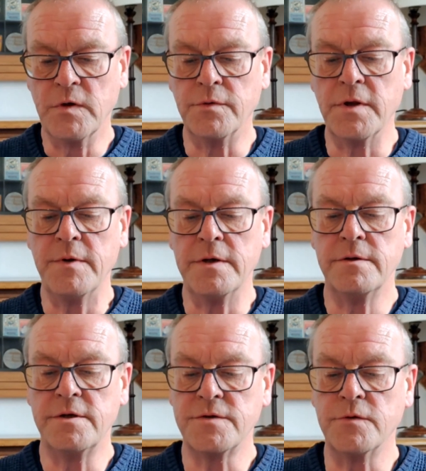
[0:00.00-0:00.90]
although it
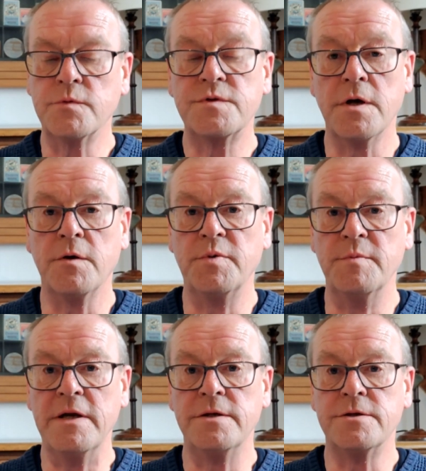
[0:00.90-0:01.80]
does also
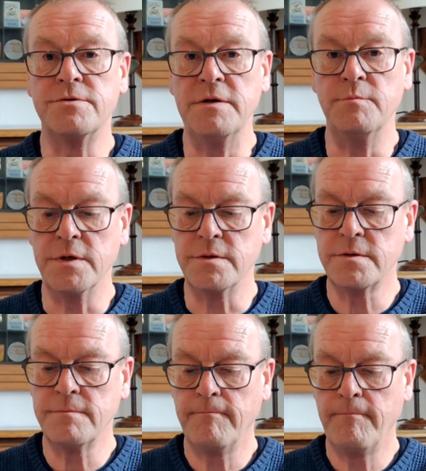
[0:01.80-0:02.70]
permit treatment.